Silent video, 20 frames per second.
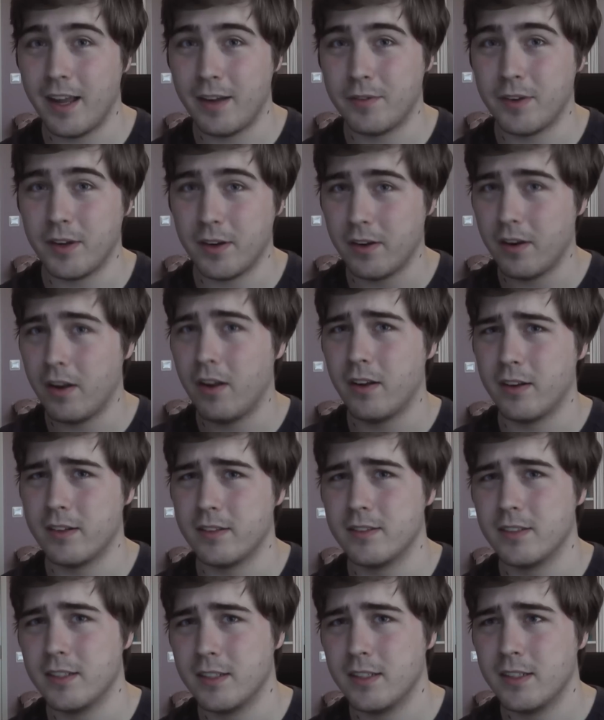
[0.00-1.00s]
have a
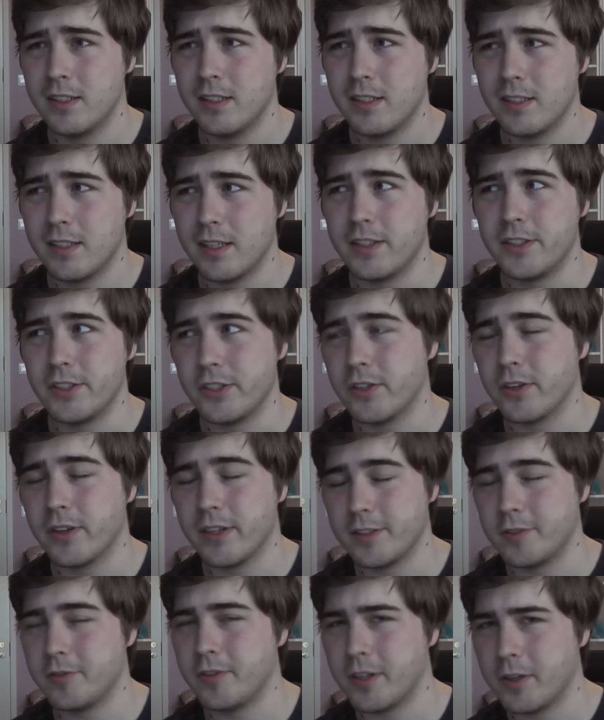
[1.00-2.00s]
lot that you
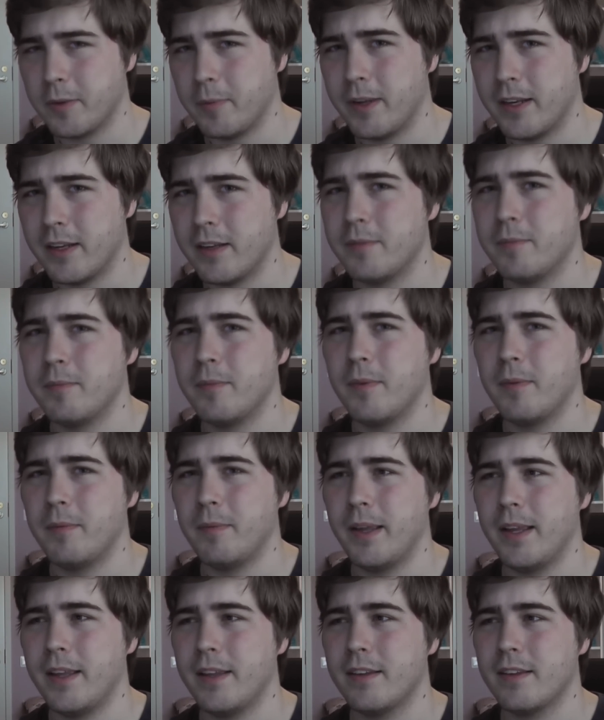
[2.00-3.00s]
guys recommended
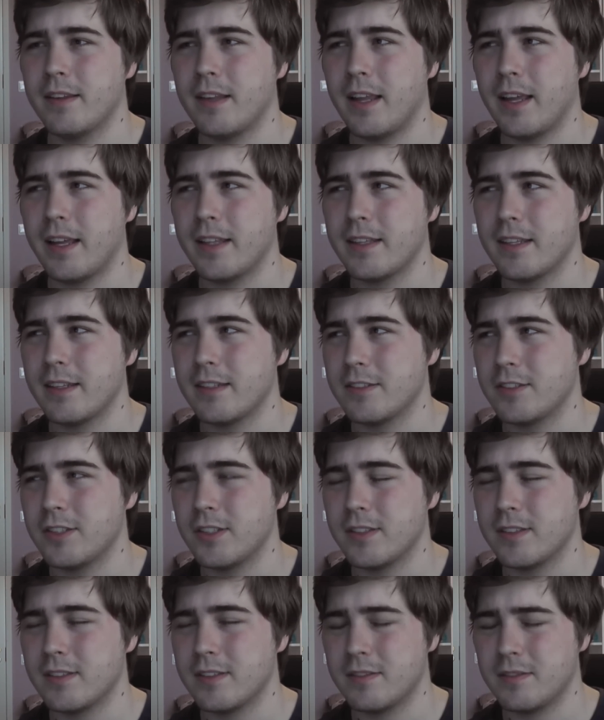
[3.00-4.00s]
me, like, then
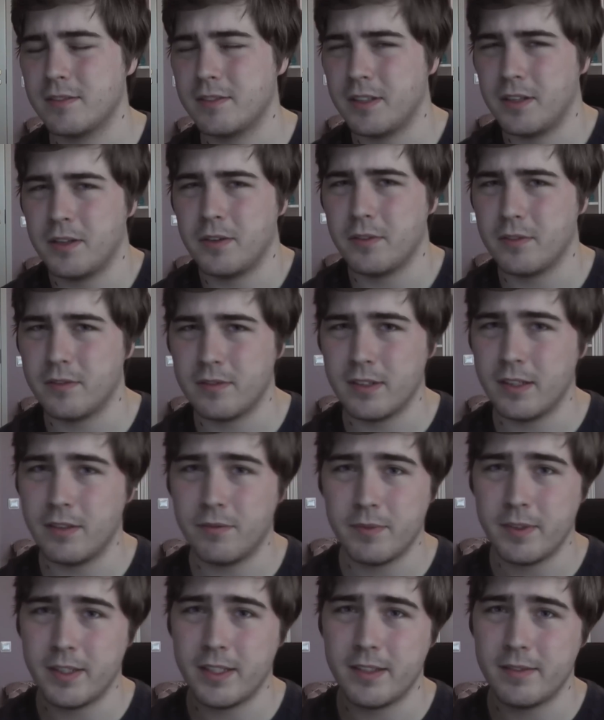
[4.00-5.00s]
just, you know,
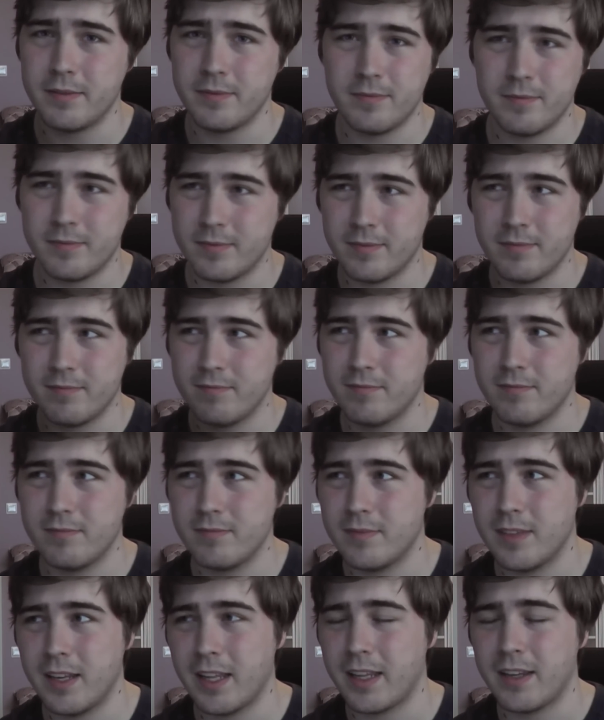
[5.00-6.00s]
leave me,
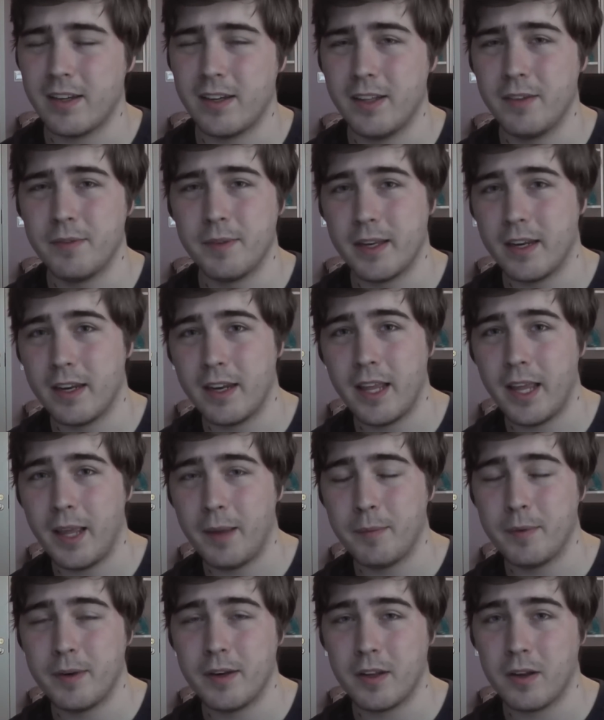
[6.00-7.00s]
like, leave in the
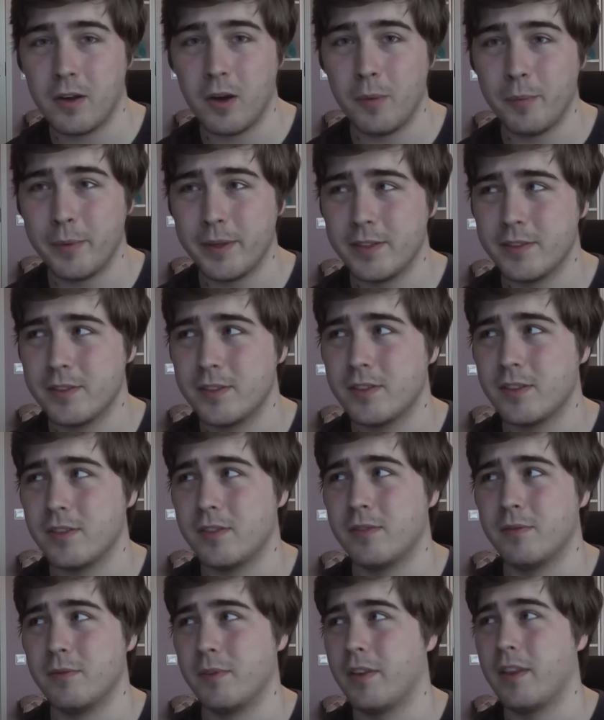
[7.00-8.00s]
name in the comments
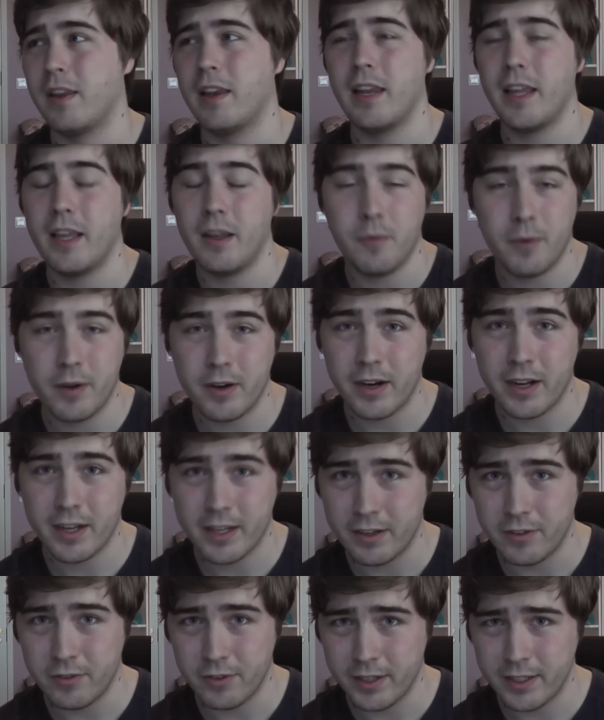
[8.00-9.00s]
or with a link where I
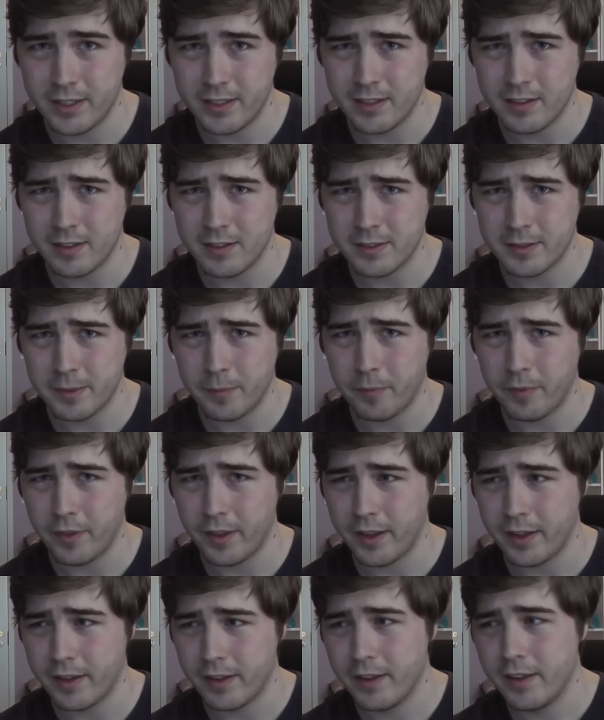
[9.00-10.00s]
can read it or
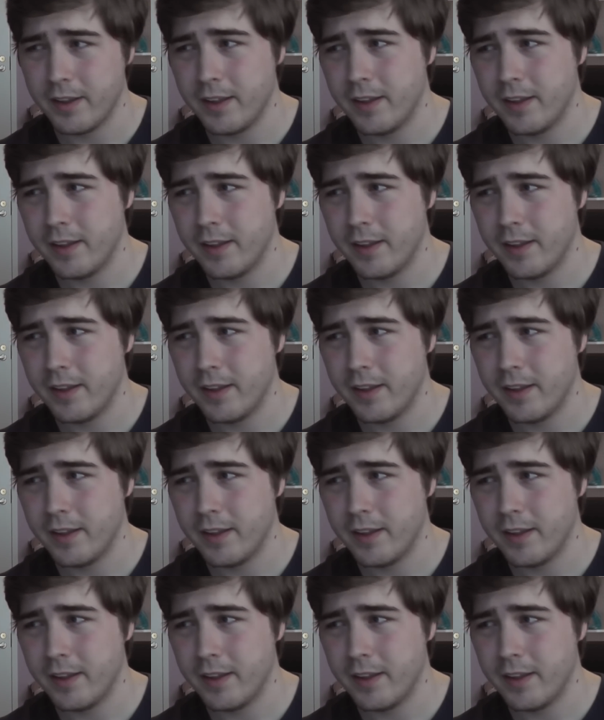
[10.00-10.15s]
something.